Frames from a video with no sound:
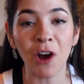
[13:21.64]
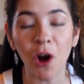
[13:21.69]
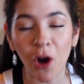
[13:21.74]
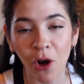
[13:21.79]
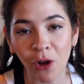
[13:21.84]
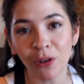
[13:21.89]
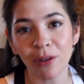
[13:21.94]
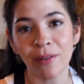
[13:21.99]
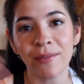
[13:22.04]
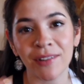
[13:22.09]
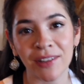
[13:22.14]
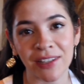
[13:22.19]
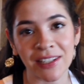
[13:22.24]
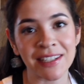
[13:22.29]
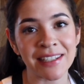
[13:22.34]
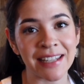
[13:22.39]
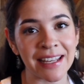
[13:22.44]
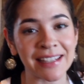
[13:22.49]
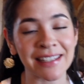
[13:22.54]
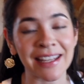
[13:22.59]
all over the
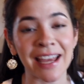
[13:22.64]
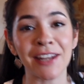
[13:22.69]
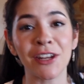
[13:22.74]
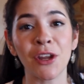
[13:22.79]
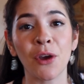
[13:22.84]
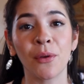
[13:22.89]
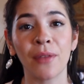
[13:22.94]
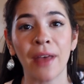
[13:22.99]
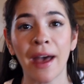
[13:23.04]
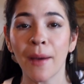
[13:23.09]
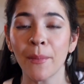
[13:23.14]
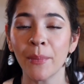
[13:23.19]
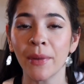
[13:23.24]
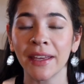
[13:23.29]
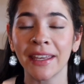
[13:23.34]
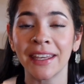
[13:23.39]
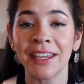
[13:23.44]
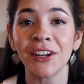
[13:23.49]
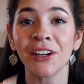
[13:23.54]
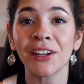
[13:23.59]
States, I know that,
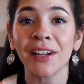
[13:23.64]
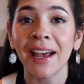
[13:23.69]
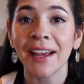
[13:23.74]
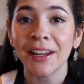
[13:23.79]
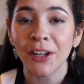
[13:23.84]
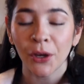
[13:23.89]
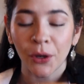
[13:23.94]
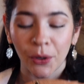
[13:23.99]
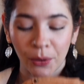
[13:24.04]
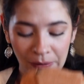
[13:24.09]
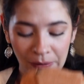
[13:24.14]
but here in Idaho,